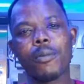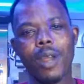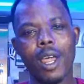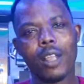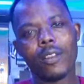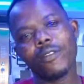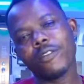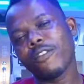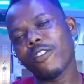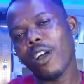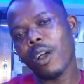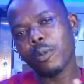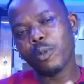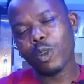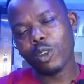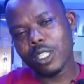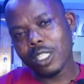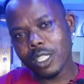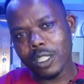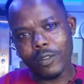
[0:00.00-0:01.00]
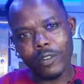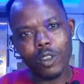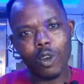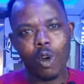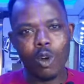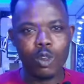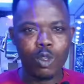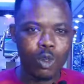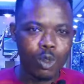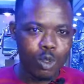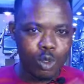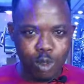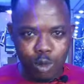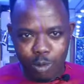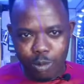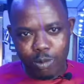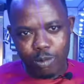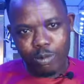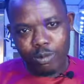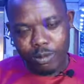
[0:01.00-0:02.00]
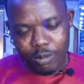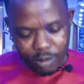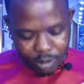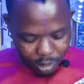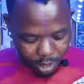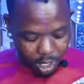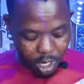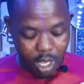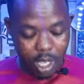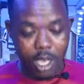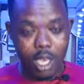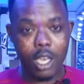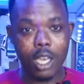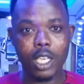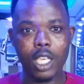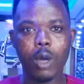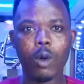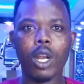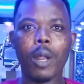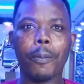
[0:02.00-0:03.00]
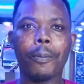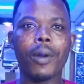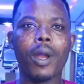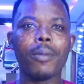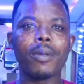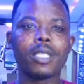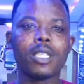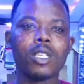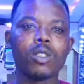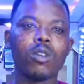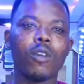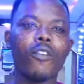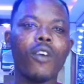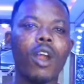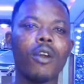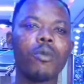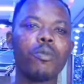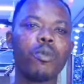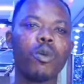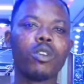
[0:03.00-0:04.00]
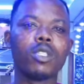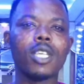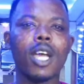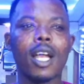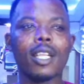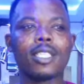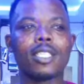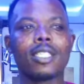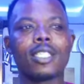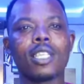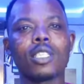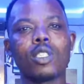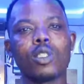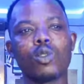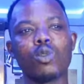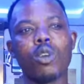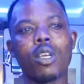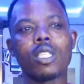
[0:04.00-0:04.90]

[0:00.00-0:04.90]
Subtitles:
Fabio TV on YouTube. You were the premises of our boat at 32